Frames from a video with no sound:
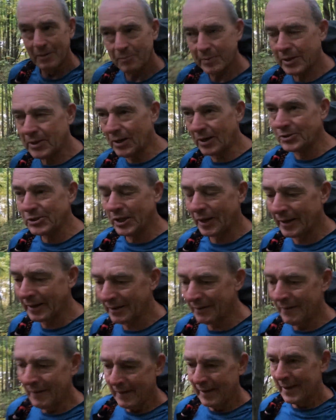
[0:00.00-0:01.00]
because
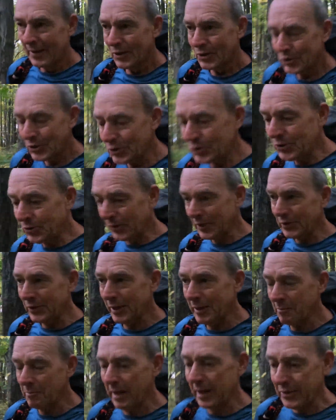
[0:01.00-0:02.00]
she's doing
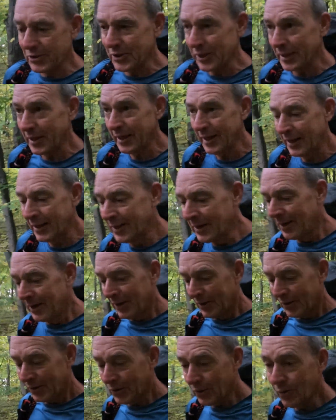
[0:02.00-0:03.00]
the amazing
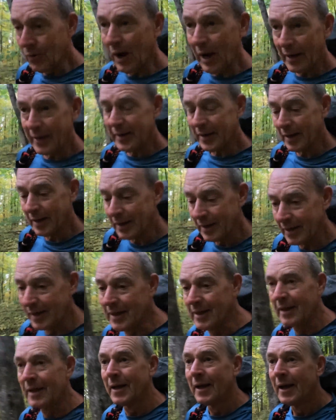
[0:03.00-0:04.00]
through hiking
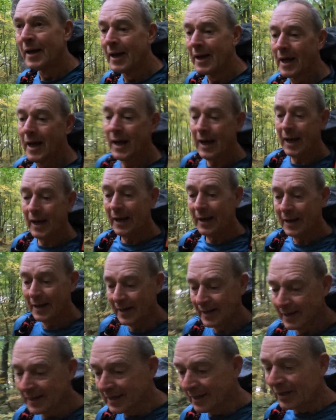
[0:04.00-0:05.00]
the
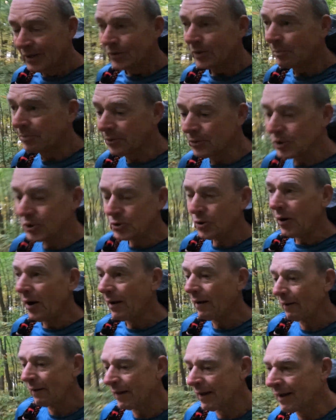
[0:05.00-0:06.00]
Bruce
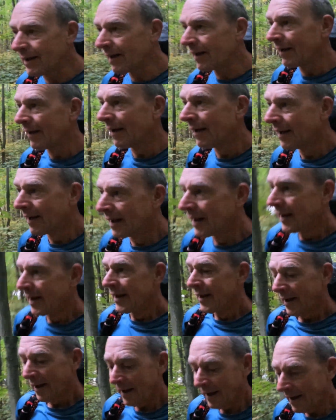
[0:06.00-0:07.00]
Trail,
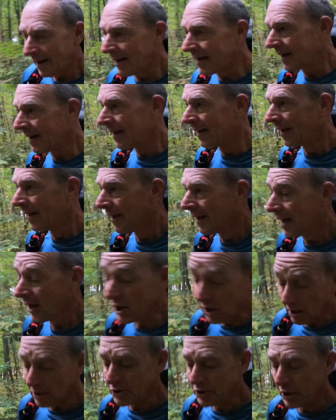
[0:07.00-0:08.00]
a
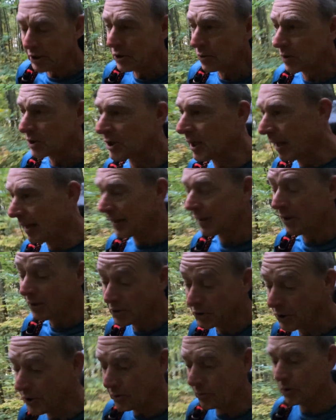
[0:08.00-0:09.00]
continuous hike,
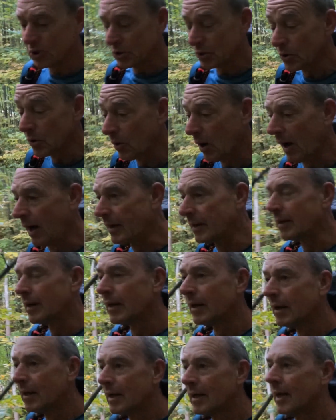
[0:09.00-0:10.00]
continuous through hike.
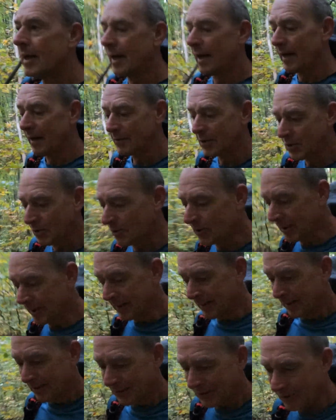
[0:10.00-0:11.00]
So
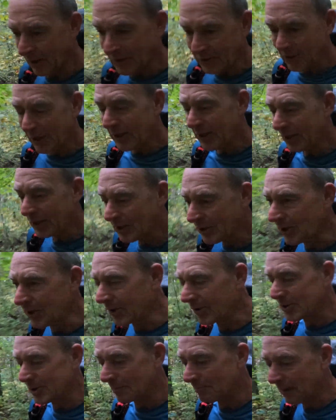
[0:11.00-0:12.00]
she's not taking
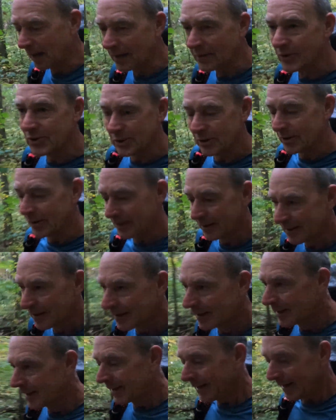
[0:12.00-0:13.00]
years or months or
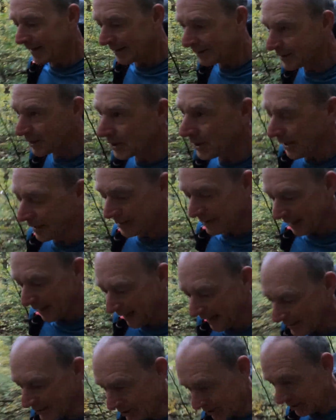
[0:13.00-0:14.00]
anything like
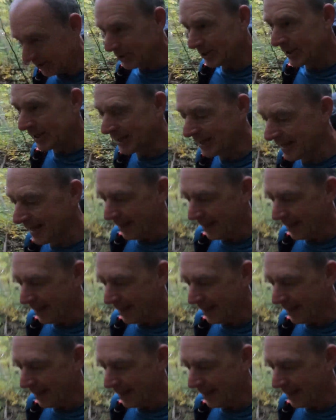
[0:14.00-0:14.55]
that. She's